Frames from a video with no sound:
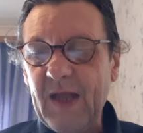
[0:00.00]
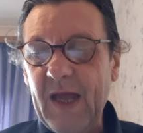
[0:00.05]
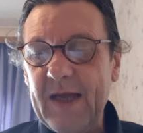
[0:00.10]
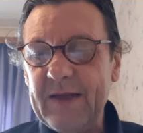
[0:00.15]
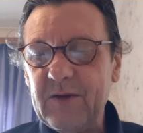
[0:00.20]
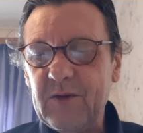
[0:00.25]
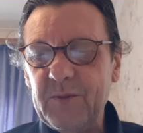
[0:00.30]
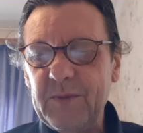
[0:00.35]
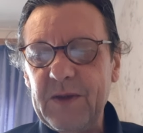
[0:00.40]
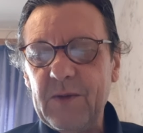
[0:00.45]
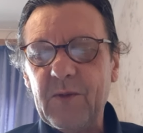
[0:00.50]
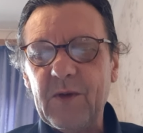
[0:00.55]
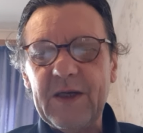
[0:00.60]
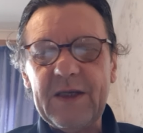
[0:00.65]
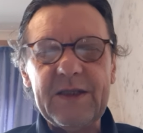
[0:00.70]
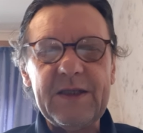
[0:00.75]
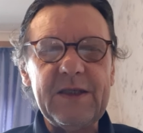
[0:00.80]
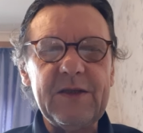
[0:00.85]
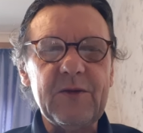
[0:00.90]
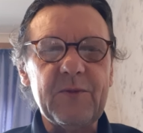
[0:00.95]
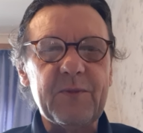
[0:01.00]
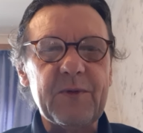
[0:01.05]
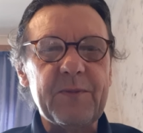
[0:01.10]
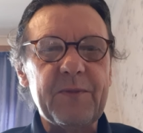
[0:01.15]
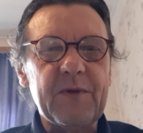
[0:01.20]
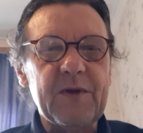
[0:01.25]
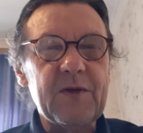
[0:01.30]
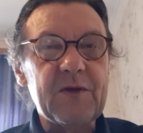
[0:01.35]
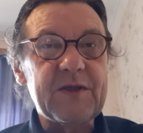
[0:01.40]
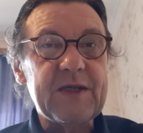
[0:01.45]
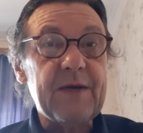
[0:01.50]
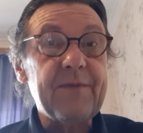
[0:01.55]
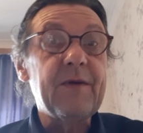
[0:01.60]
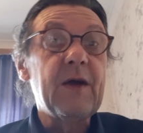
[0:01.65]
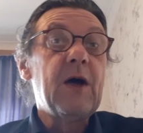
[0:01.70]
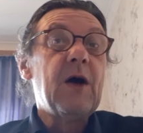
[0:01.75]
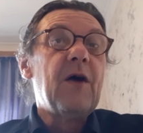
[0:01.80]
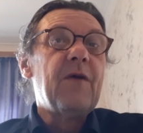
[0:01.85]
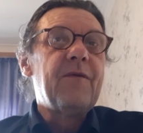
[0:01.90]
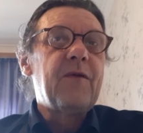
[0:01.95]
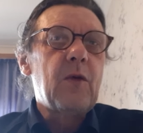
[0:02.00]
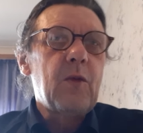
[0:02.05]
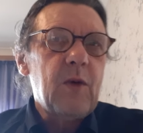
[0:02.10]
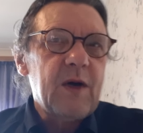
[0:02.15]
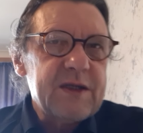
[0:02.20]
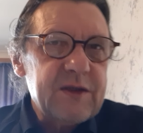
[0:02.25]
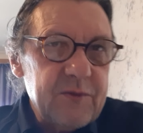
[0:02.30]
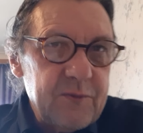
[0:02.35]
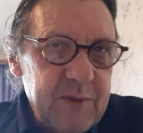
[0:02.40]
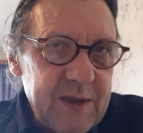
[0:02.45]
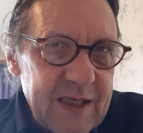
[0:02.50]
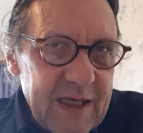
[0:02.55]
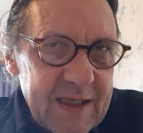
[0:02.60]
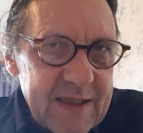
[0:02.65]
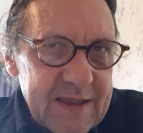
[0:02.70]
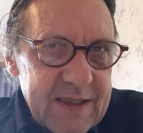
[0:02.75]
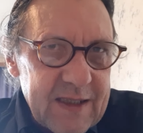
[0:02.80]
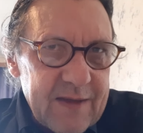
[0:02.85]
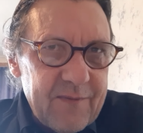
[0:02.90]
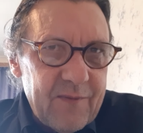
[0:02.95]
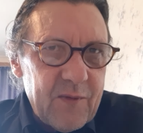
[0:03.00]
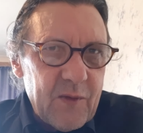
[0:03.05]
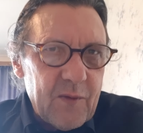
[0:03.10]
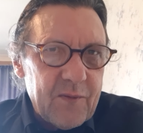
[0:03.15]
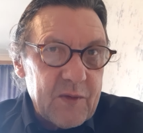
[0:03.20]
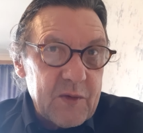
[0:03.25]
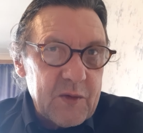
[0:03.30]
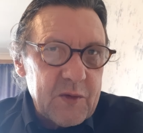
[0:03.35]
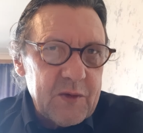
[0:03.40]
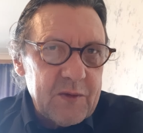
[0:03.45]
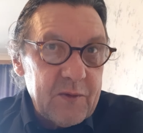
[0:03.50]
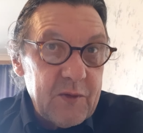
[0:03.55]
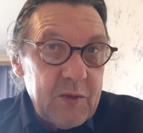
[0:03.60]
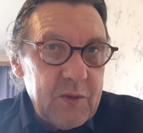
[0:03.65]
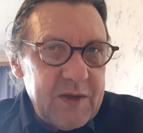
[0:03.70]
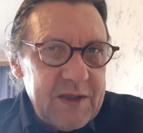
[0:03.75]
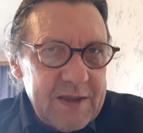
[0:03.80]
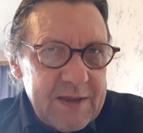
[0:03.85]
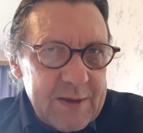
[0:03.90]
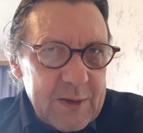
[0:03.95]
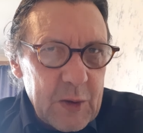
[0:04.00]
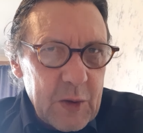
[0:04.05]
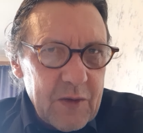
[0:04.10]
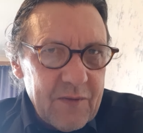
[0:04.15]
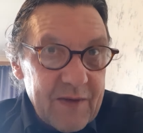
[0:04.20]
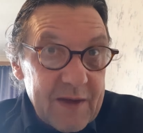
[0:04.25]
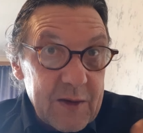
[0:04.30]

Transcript: and to be ready to prepare yourself for what you've been asking for the you deserve,